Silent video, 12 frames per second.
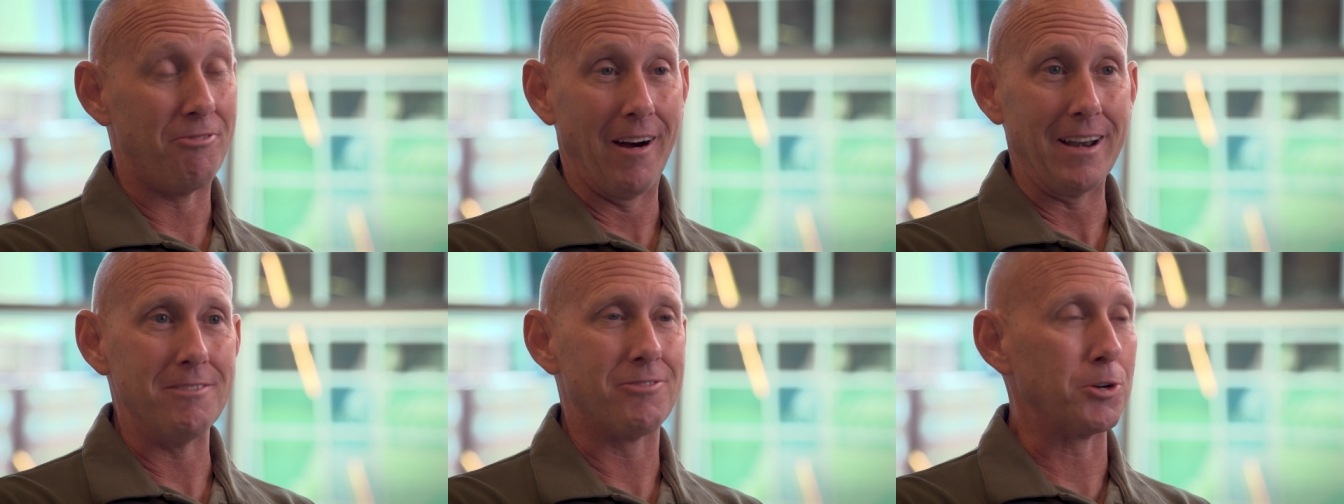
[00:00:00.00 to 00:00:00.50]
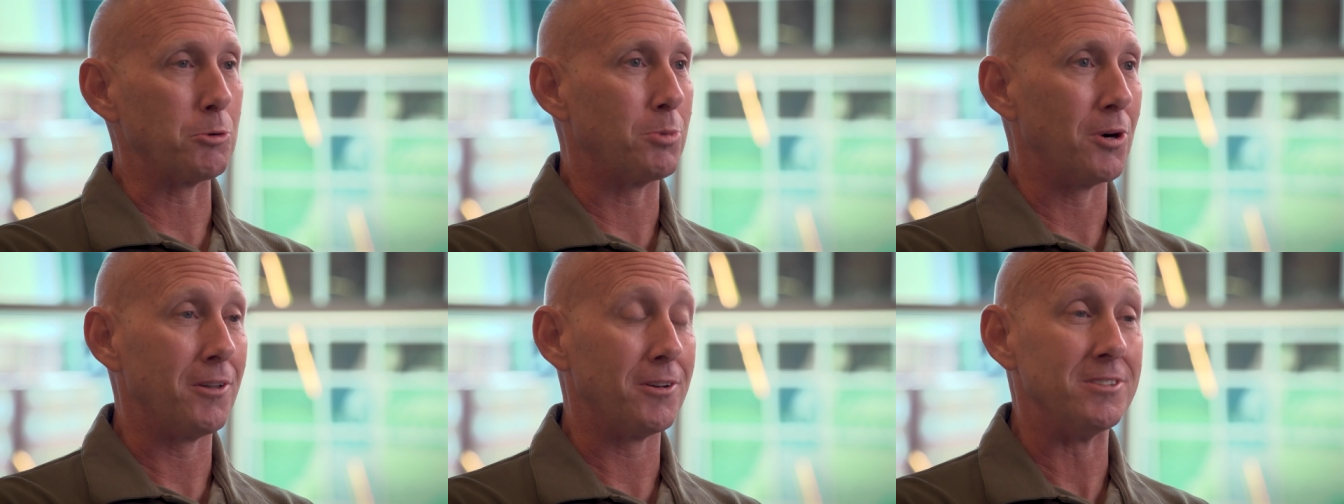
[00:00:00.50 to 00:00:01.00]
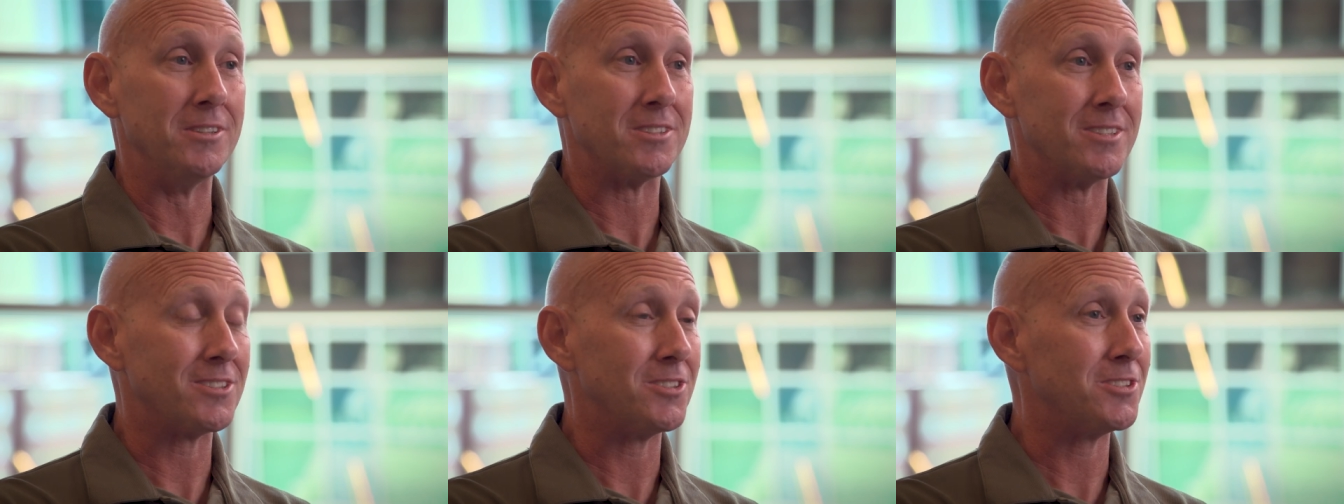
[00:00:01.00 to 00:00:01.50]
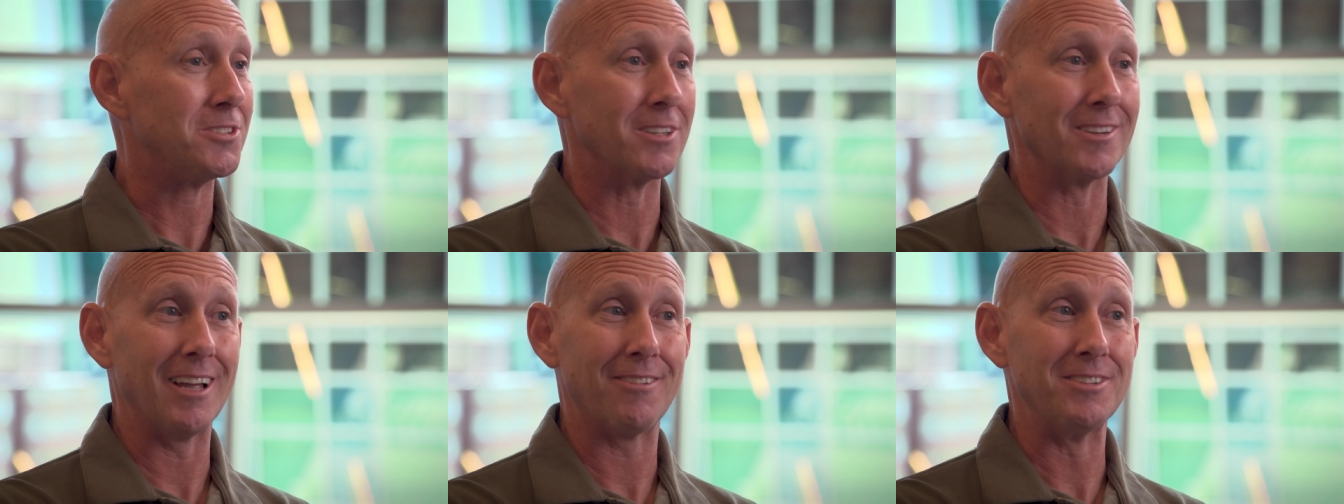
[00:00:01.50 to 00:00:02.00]
fighting for your brothers and your sisters to
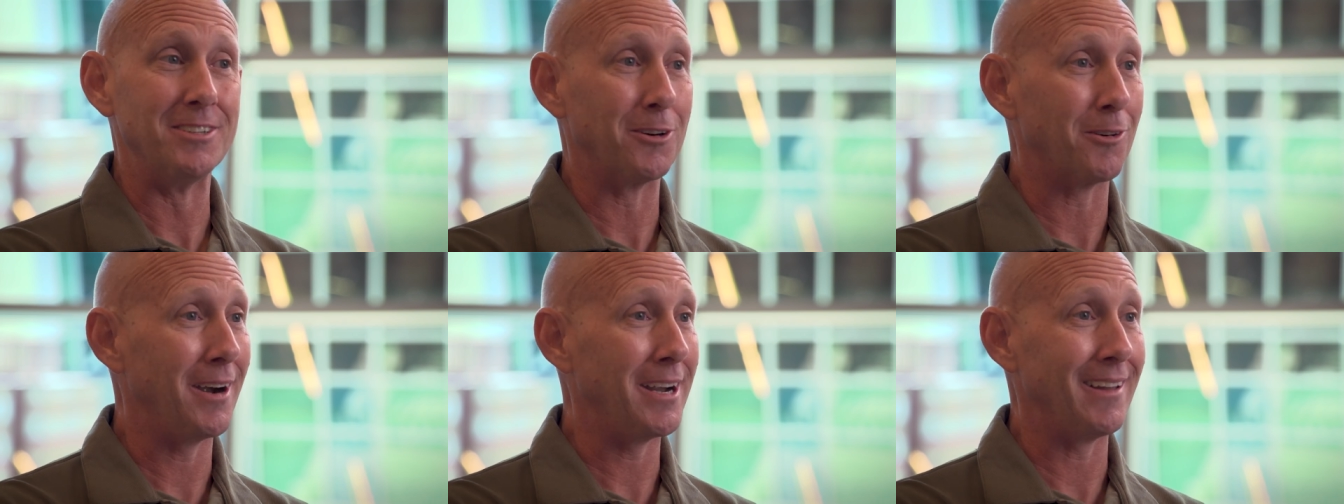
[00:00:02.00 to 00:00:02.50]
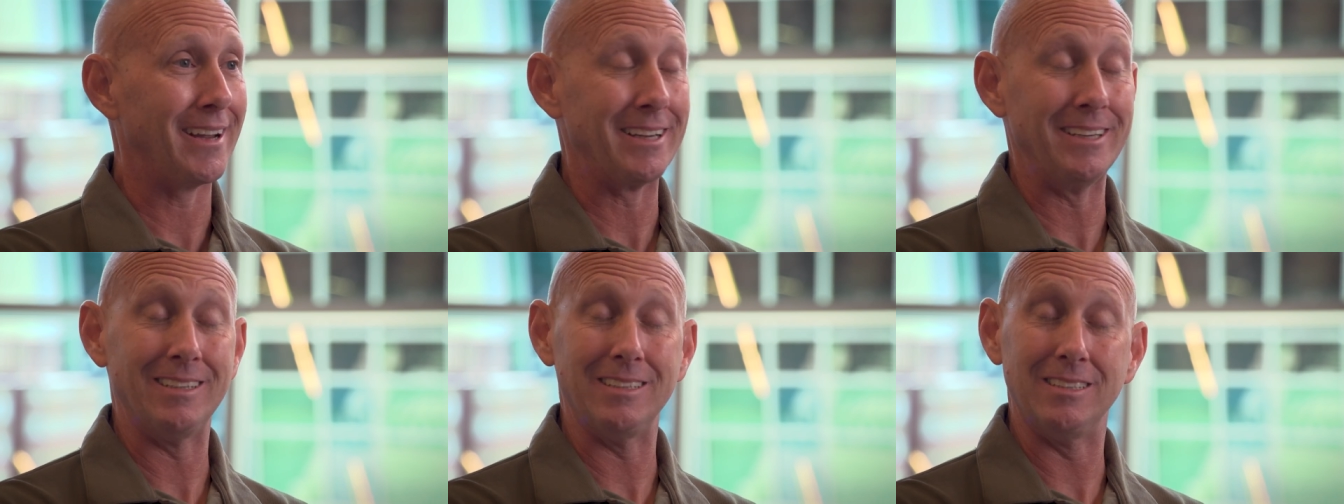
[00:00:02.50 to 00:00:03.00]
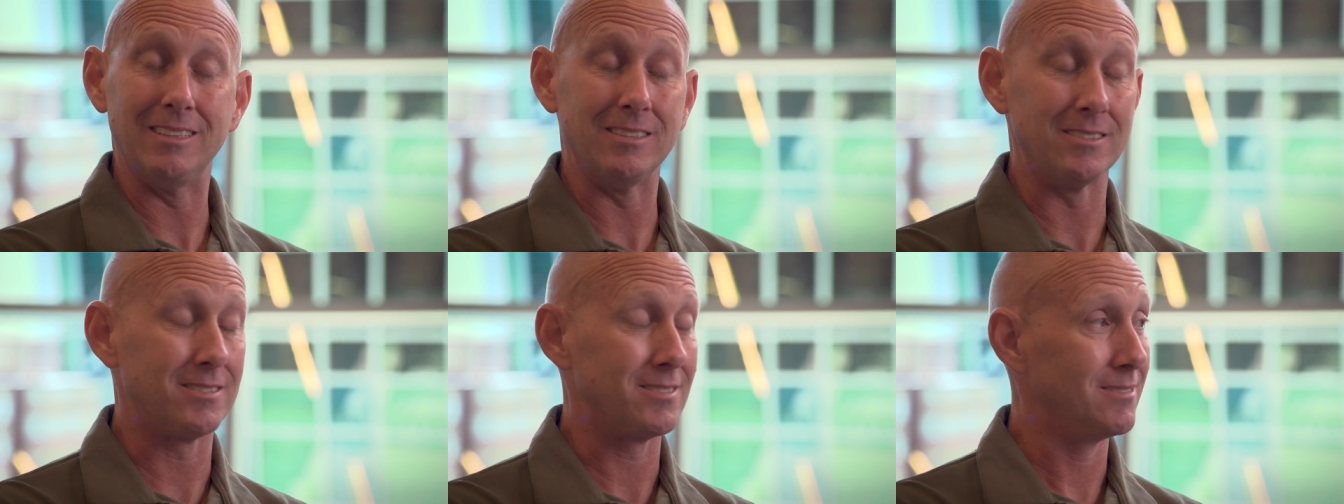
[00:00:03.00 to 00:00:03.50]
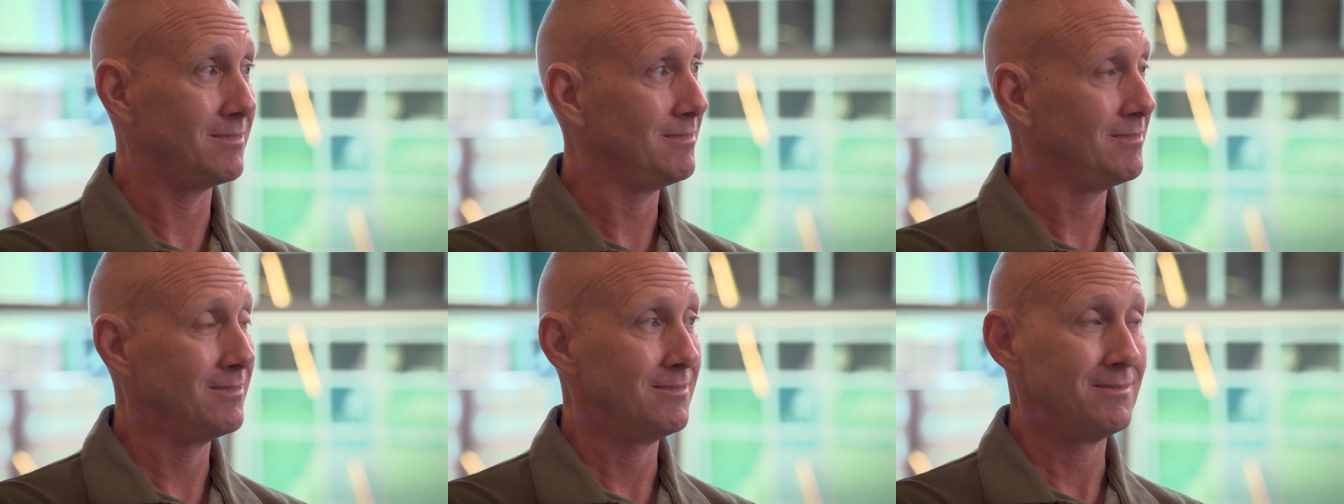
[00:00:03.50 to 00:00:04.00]
your left and your right, like, it is
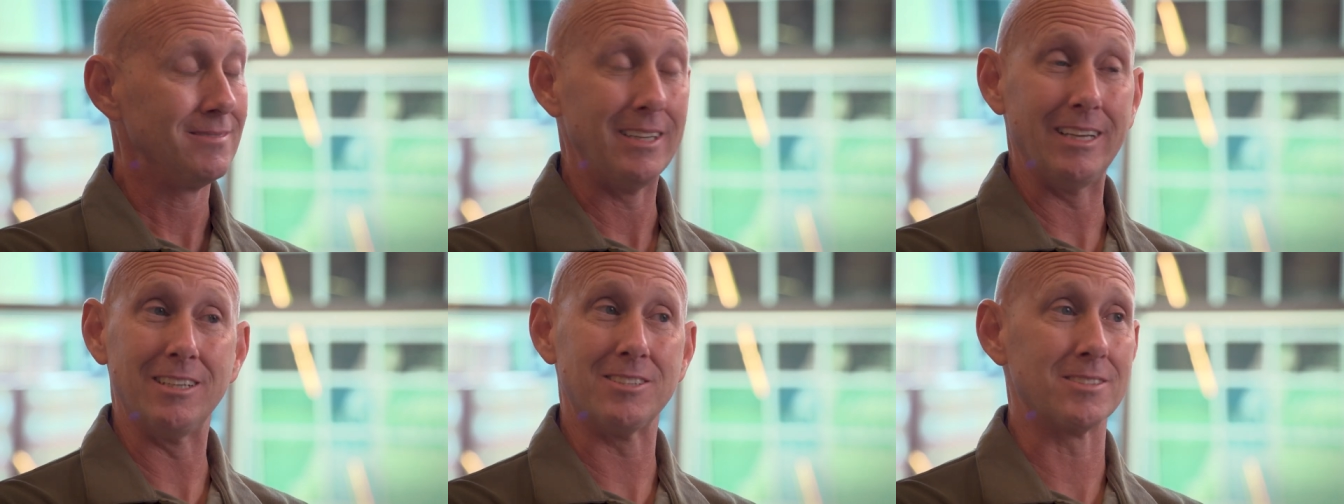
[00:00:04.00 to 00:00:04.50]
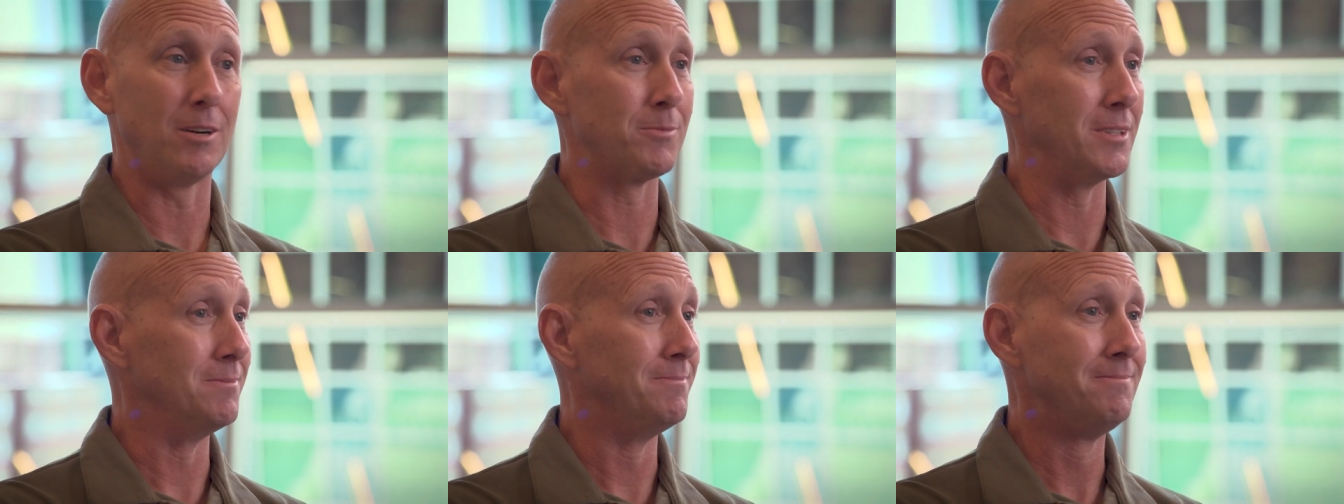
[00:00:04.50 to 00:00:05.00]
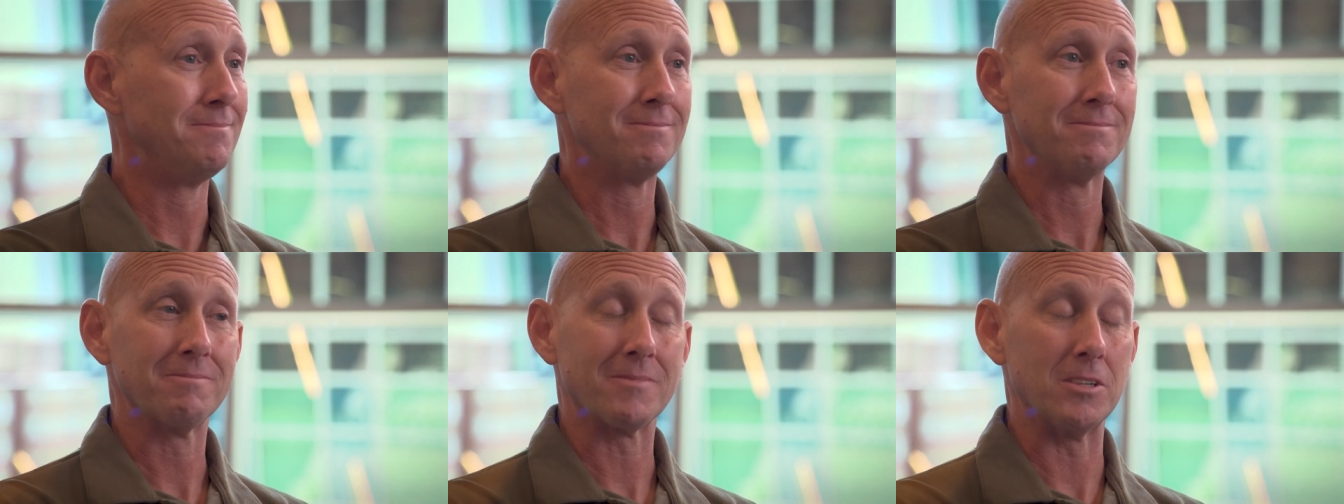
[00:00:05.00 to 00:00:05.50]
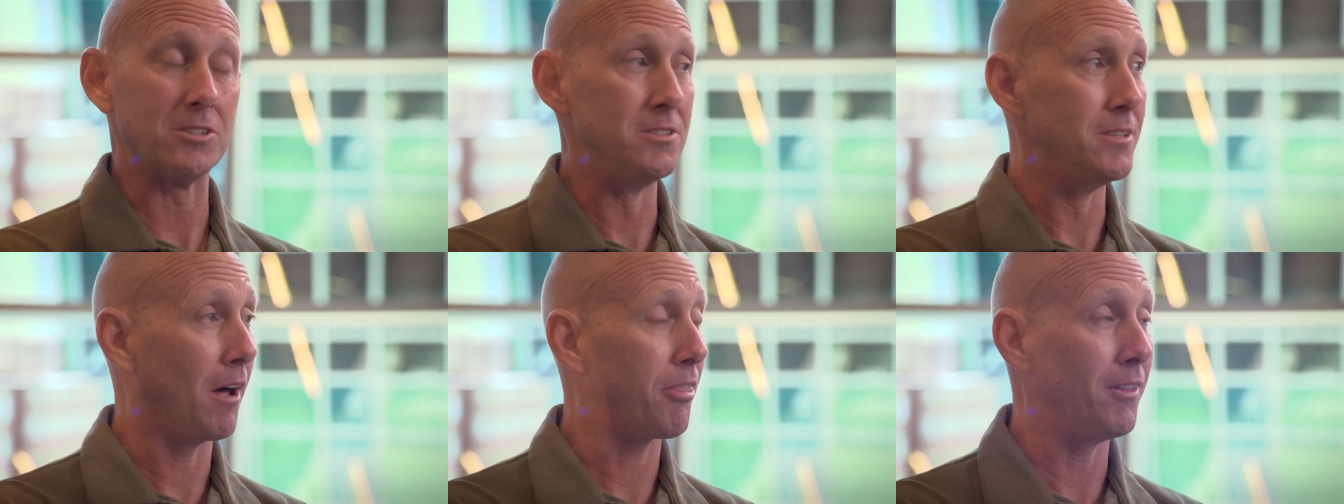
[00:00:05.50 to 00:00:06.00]
something. There's
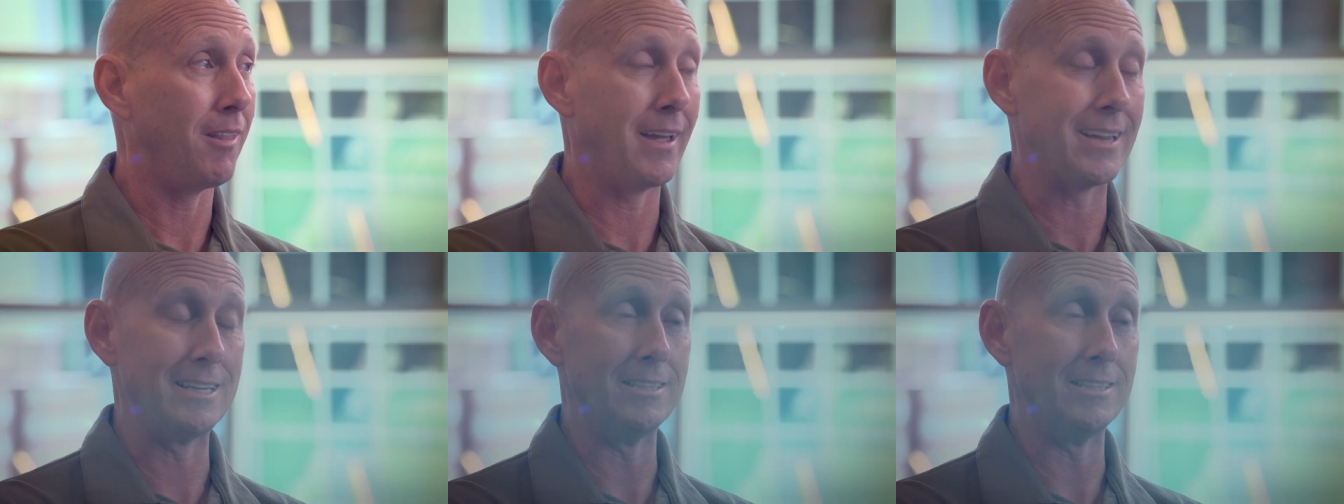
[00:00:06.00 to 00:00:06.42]
nothing like